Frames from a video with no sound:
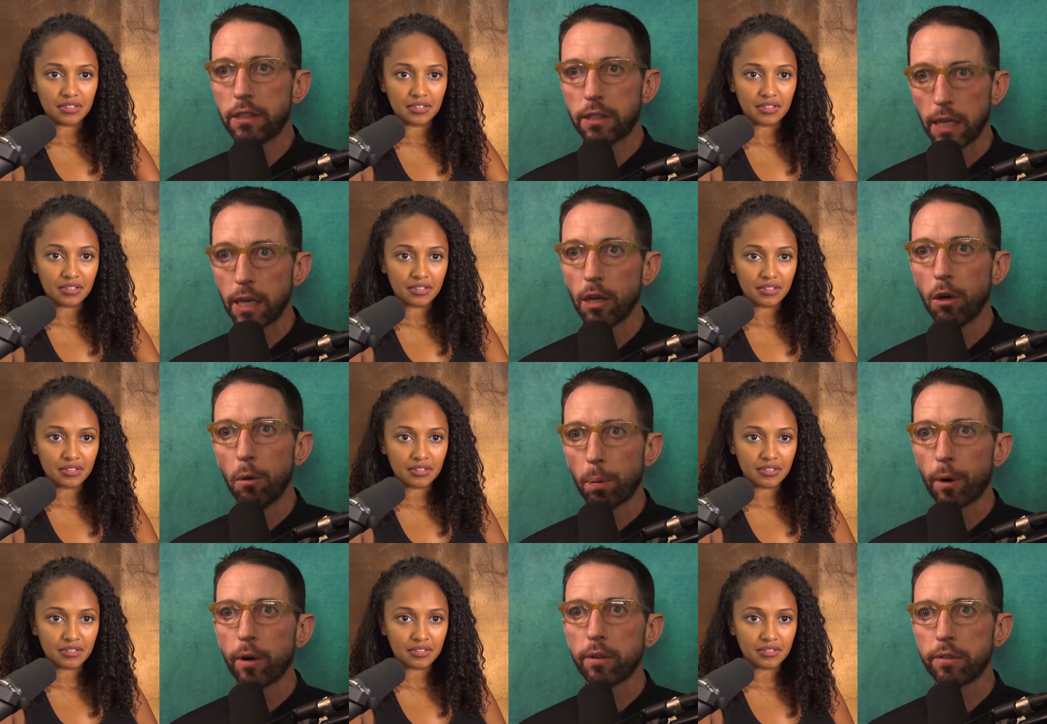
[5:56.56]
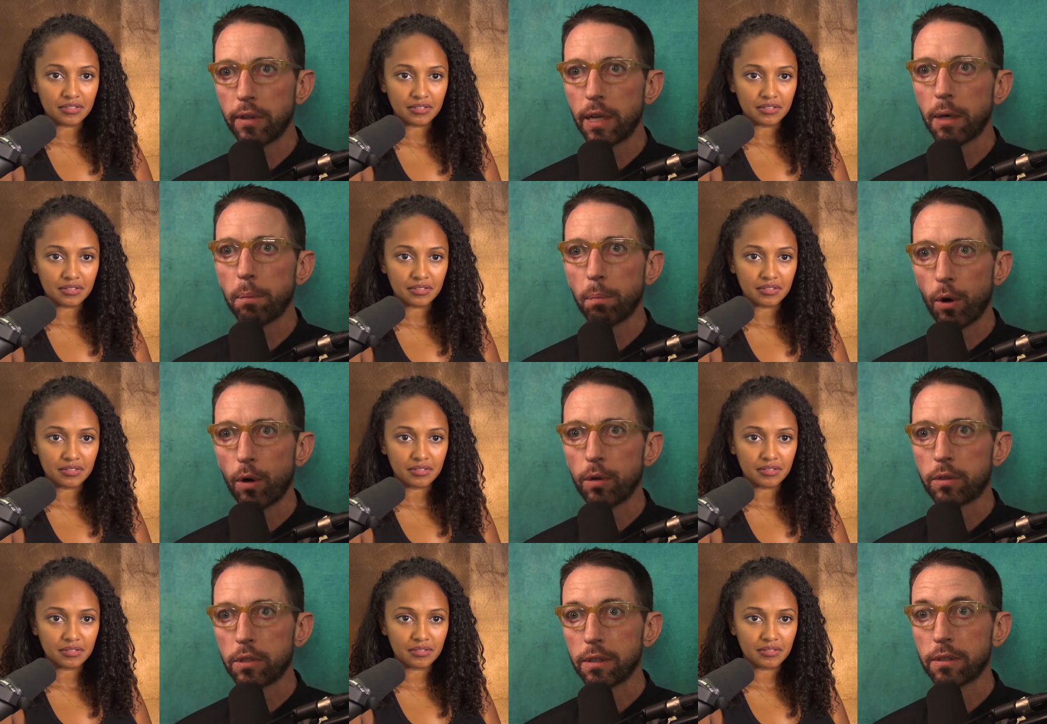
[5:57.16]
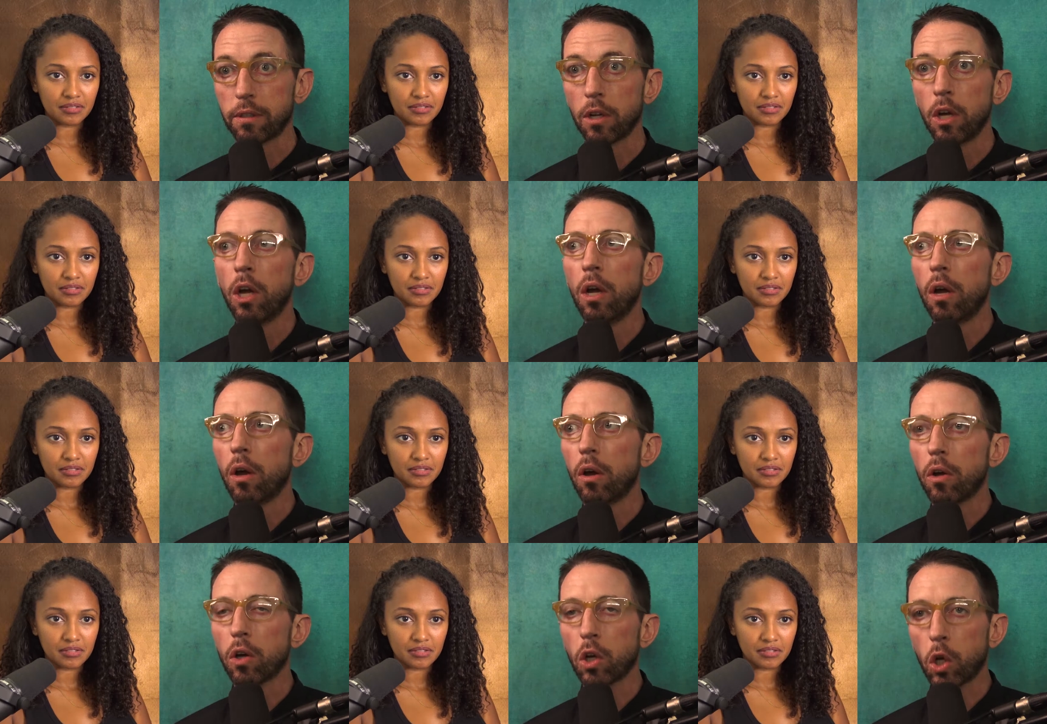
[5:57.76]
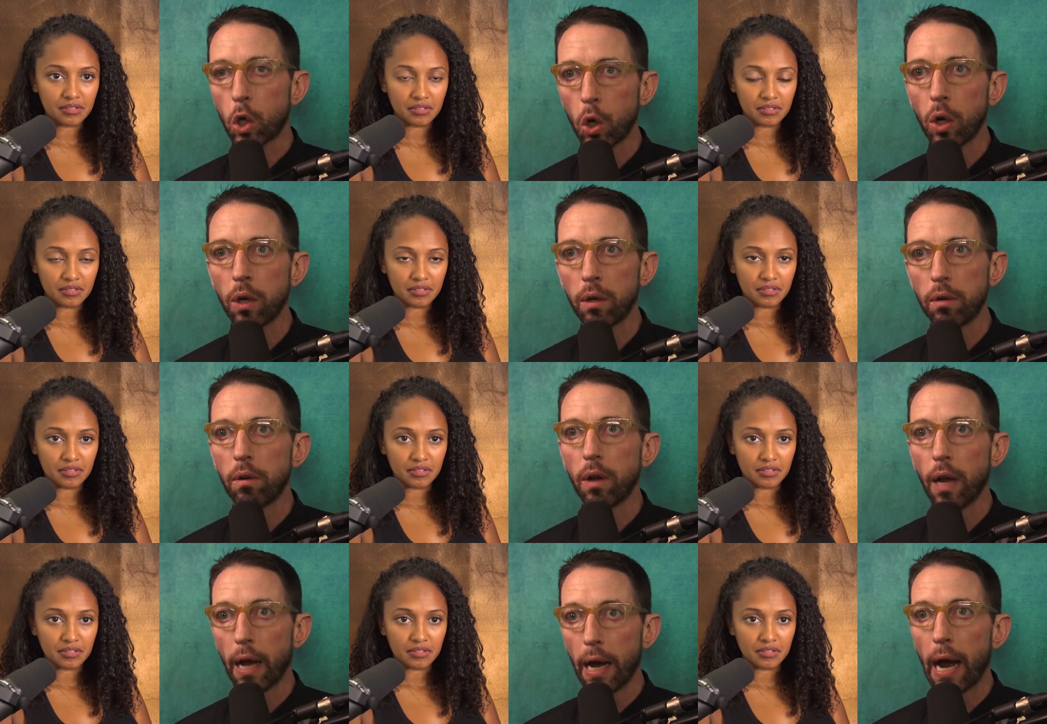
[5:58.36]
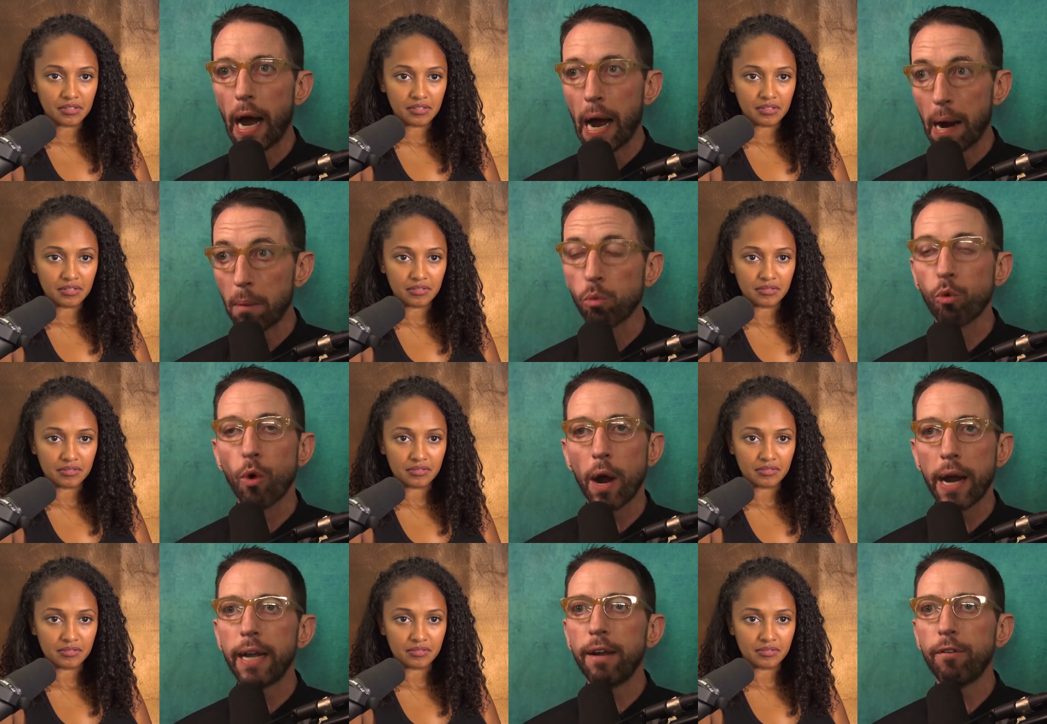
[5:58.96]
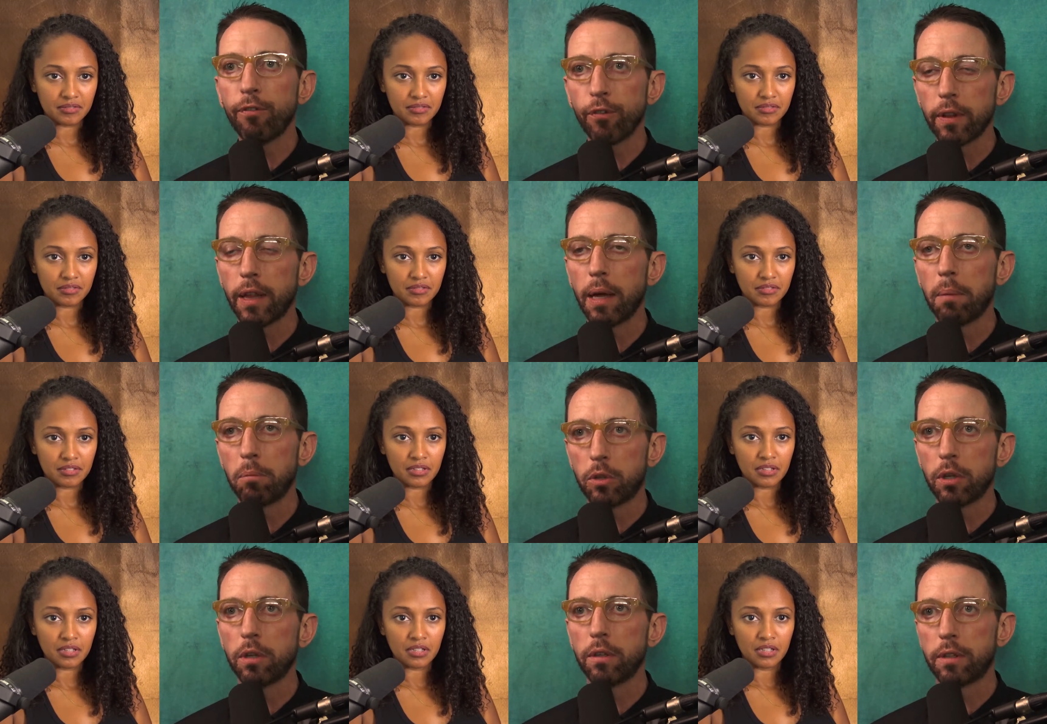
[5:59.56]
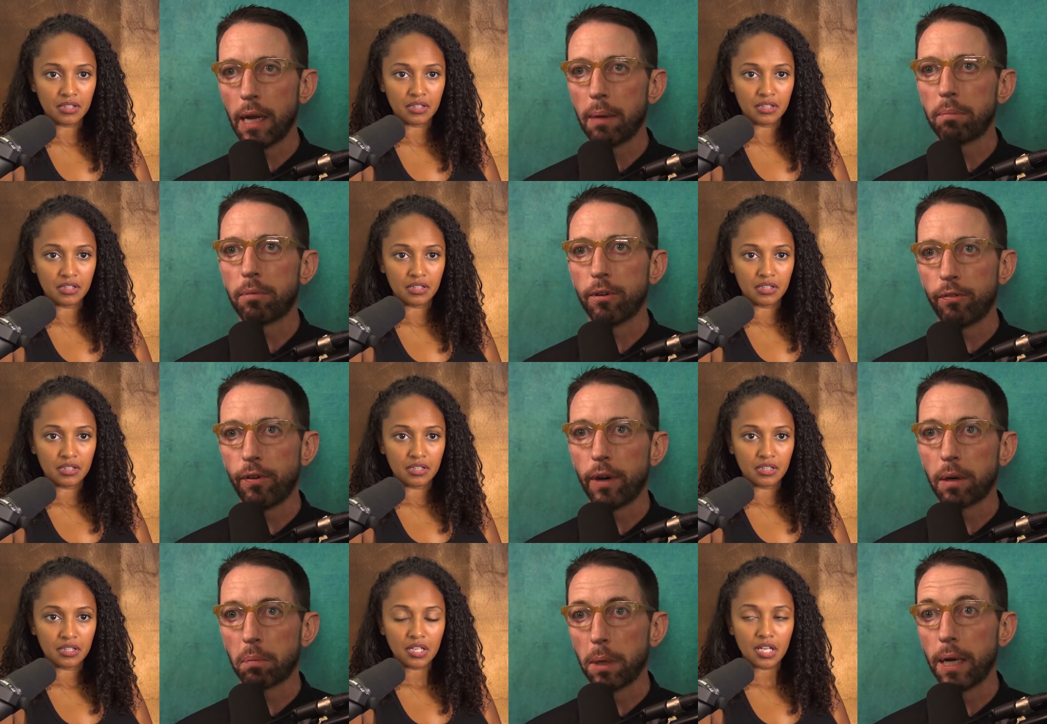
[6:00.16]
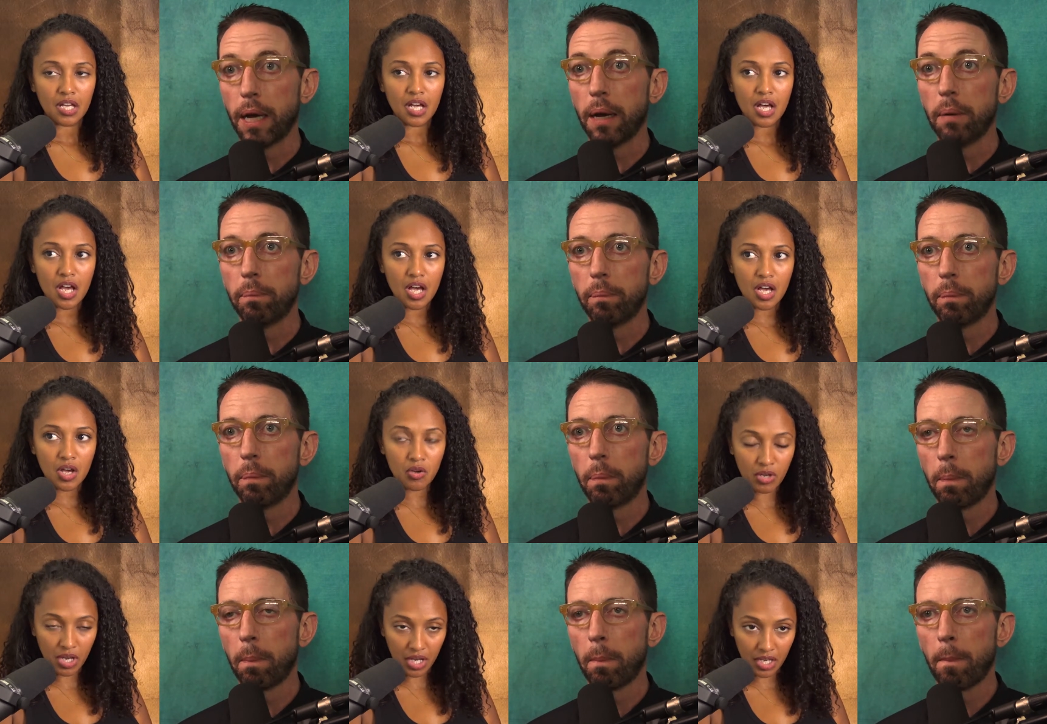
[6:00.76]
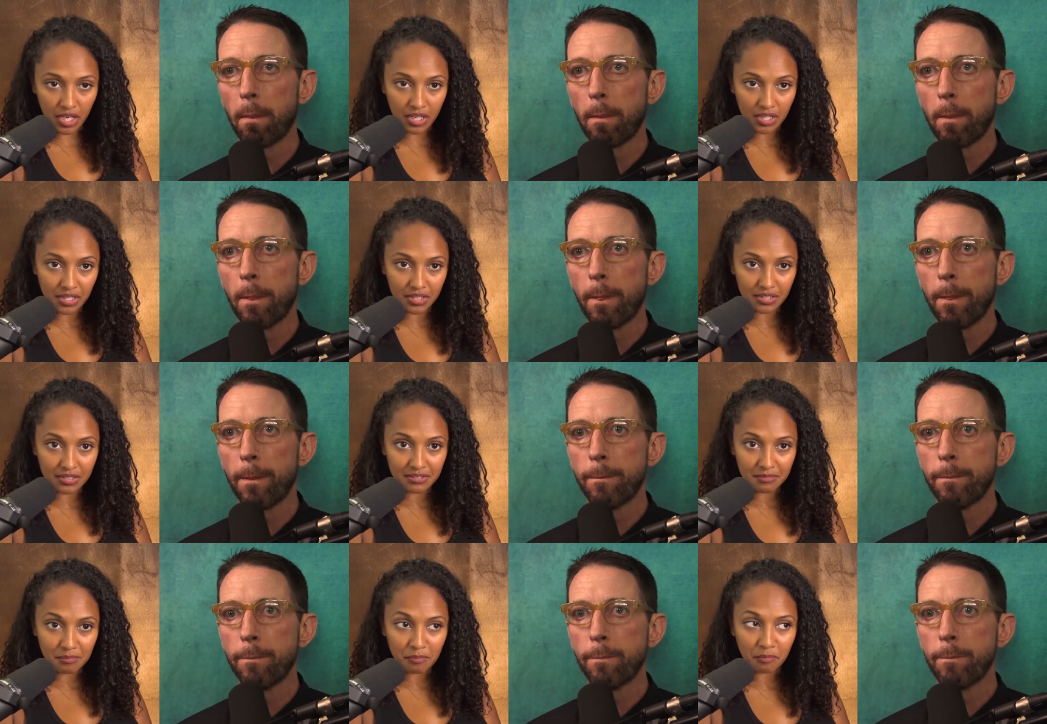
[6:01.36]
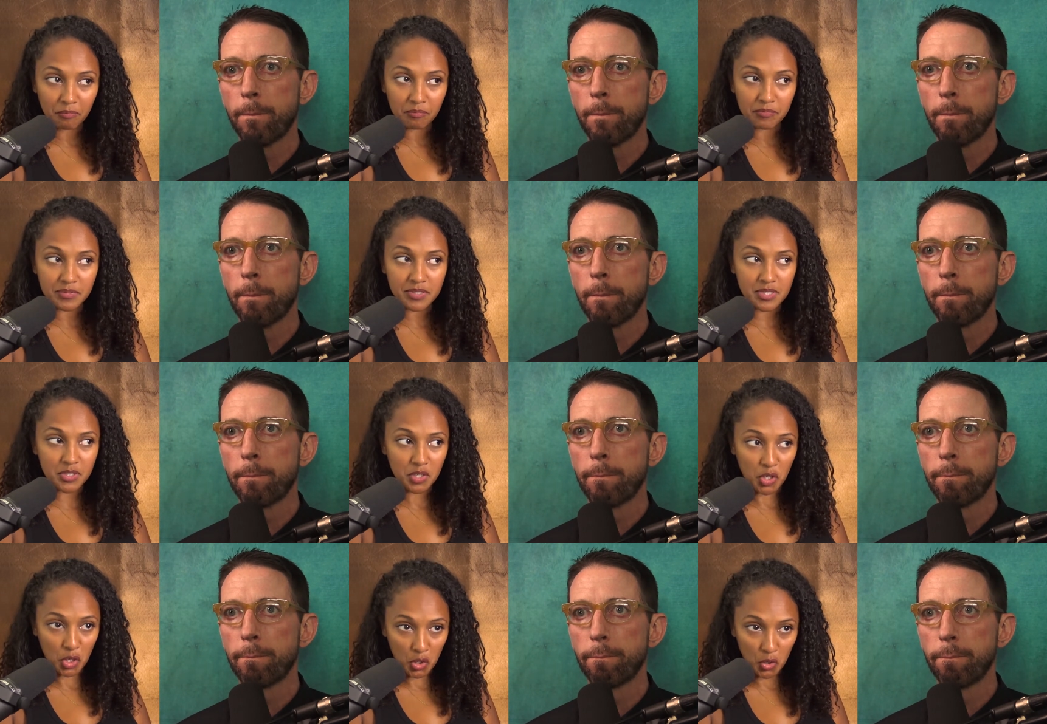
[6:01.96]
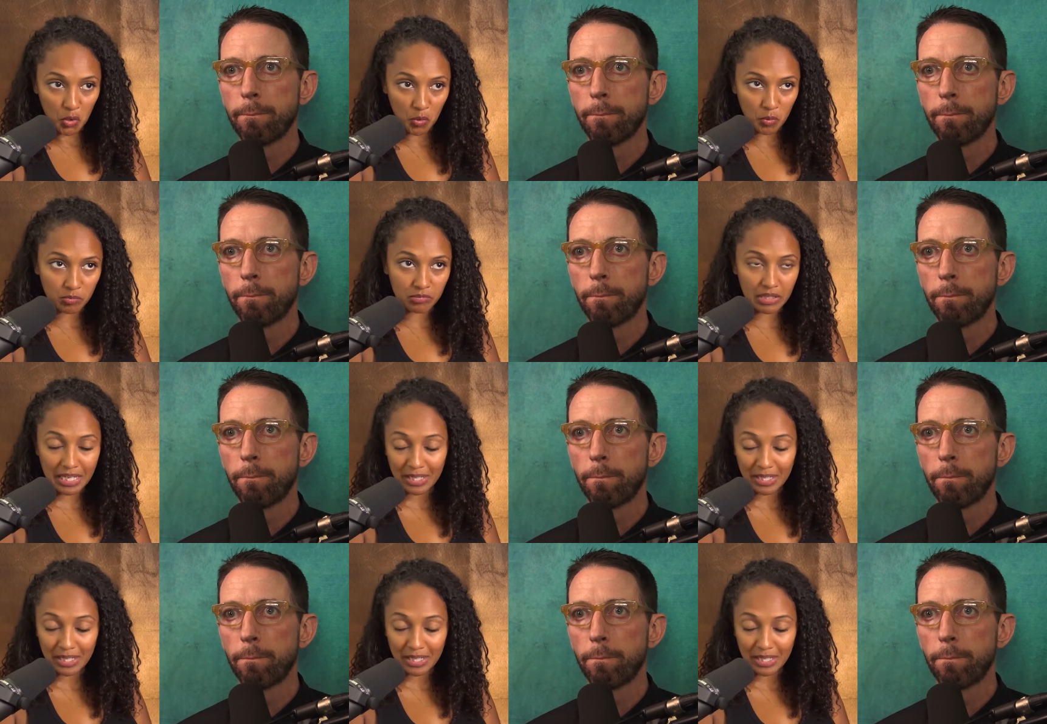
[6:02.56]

Speaker 1: single person that approaches could uh, I'm ready for them to attempt to fuck me up.
Speaker 2: Okay. So